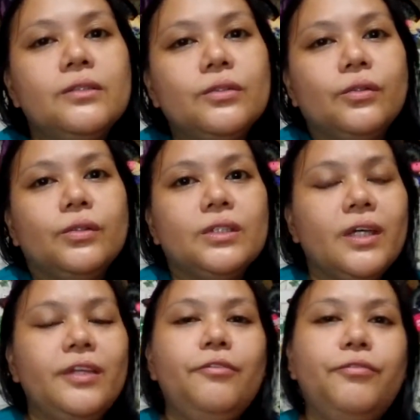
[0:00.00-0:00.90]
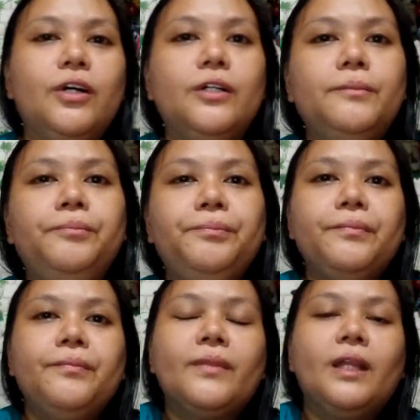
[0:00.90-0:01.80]
So it's kind of fun
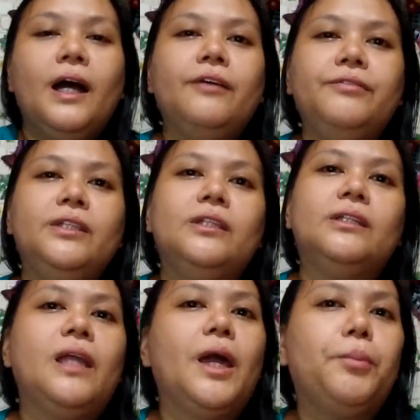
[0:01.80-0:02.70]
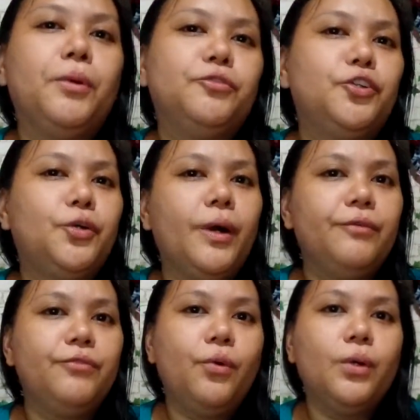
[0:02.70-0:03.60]
having the type of show
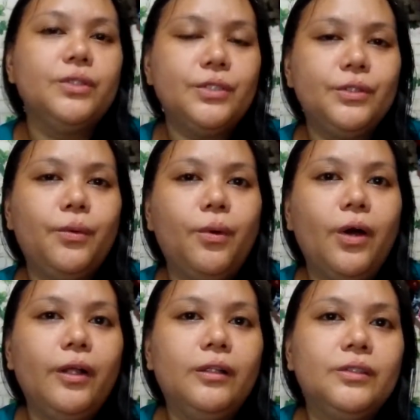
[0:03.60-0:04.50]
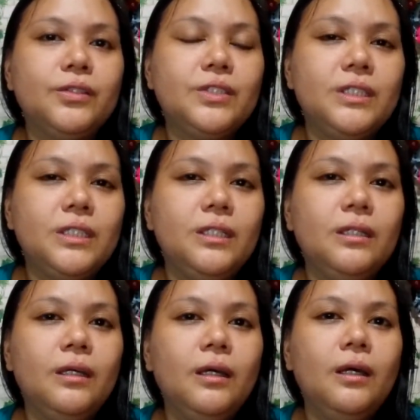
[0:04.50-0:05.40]
every once in a while to see
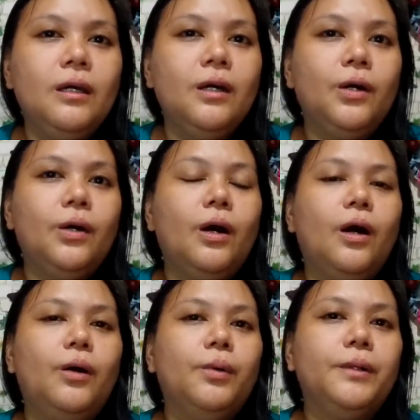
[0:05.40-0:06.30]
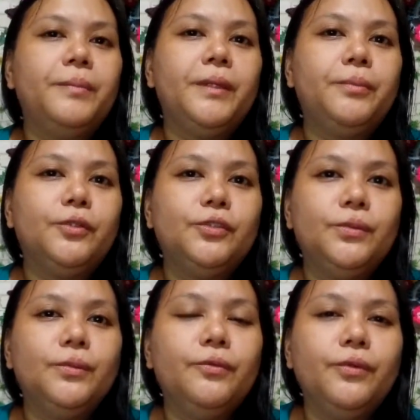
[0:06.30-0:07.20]
what people
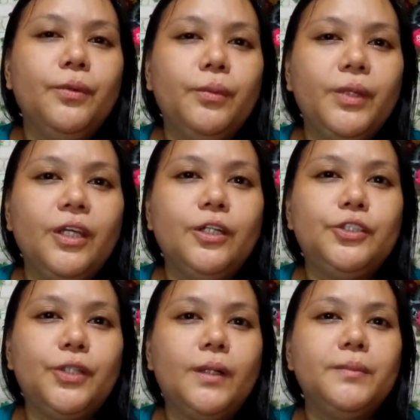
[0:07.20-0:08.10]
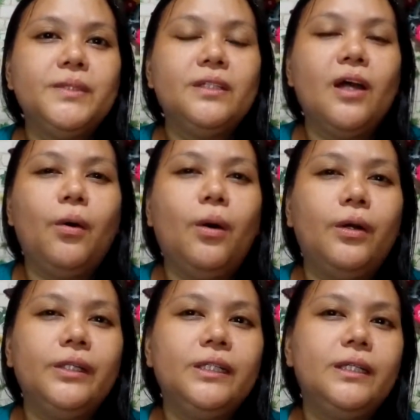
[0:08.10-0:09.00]
do with their jobs and how
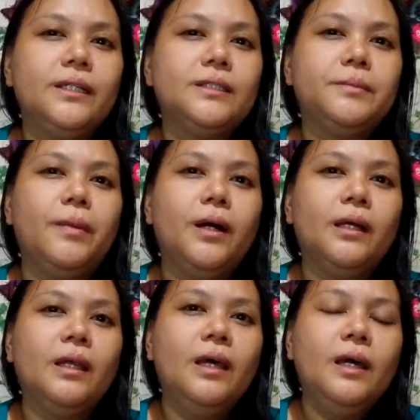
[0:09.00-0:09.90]
hard it is, but